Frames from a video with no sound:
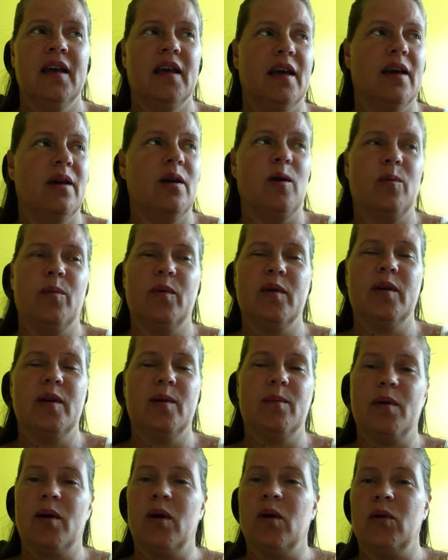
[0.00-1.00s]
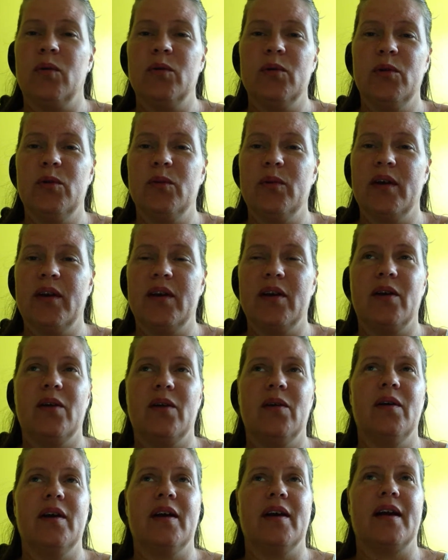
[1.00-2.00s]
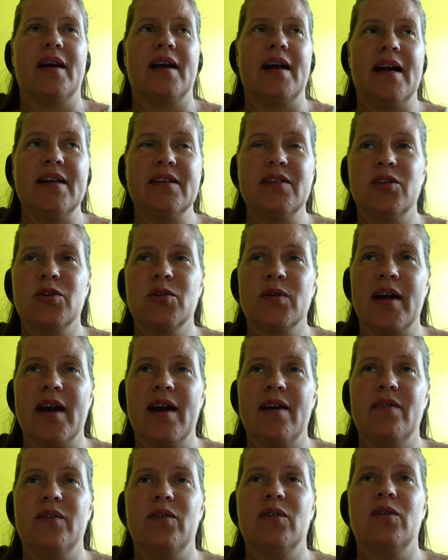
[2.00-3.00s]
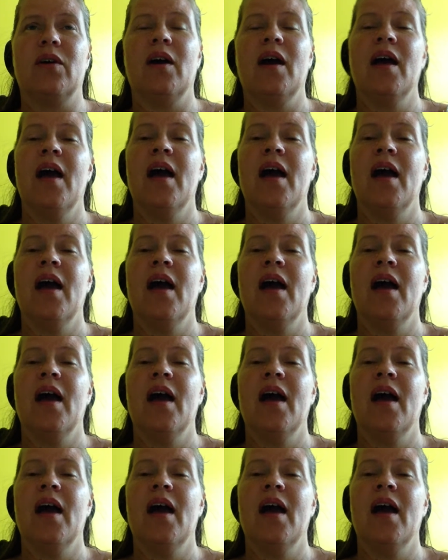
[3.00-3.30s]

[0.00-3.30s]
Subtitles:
it opened up a whole new window, and I got to travel.